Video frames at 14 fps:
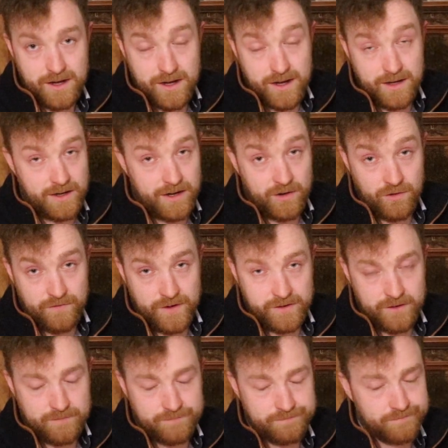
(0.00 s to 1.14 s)
And are you going to fix
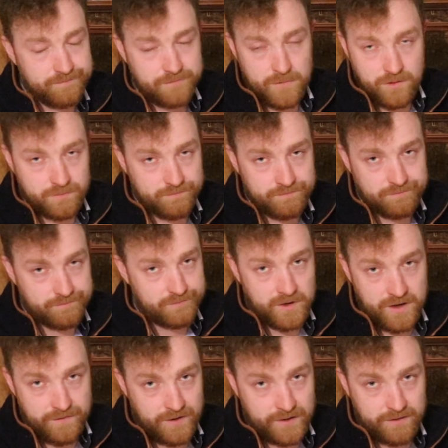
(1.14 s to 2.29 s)
it? No, we're
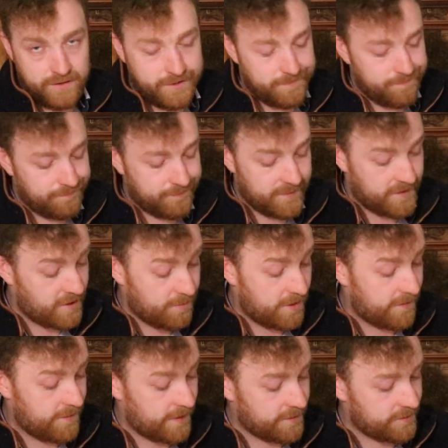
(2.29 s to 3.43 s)
not fixing it. It's not being
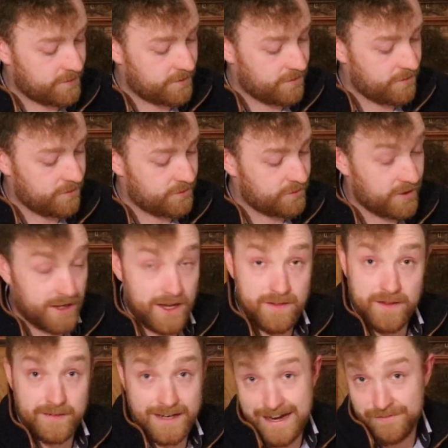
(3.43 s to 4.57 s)
fixed today. And
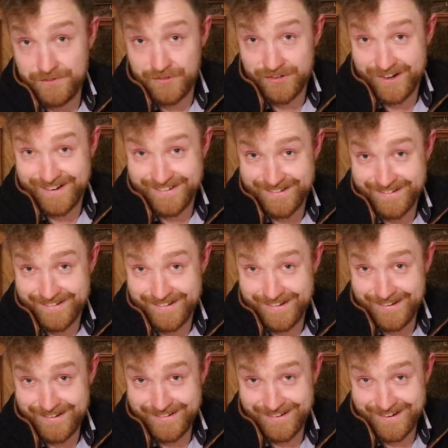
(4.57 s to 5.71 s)
then the laughter starts,
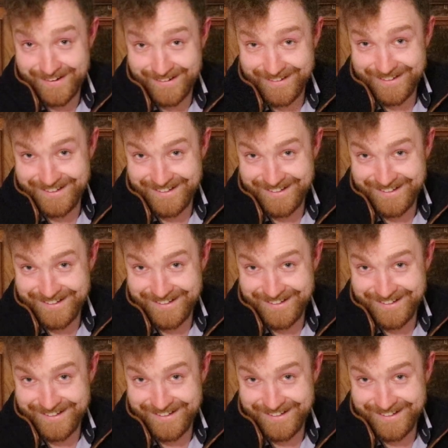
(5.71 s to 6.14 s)
saying,